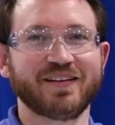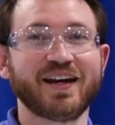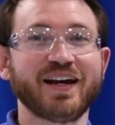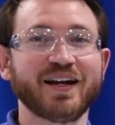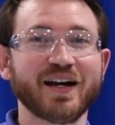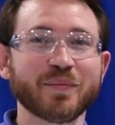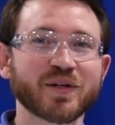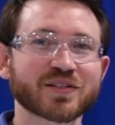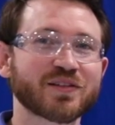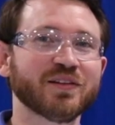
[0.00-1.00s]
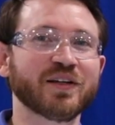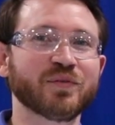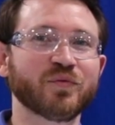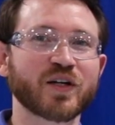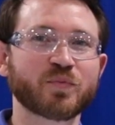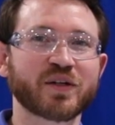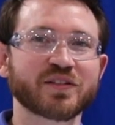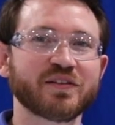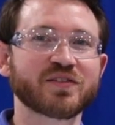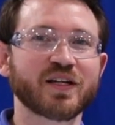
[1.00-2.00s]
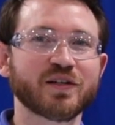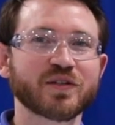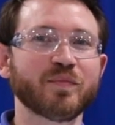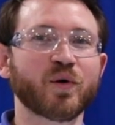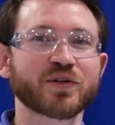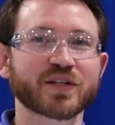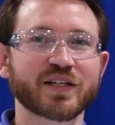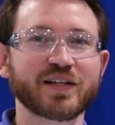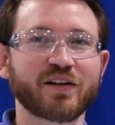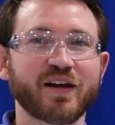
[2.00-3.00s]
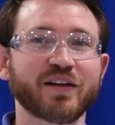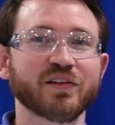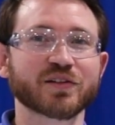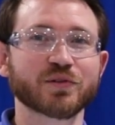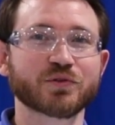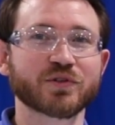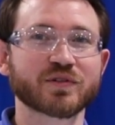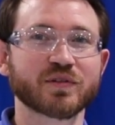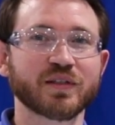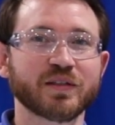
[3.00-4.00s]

Hi, I'm Dustin Lee, Vice President of Sales at Morrison Container Handling Solutions.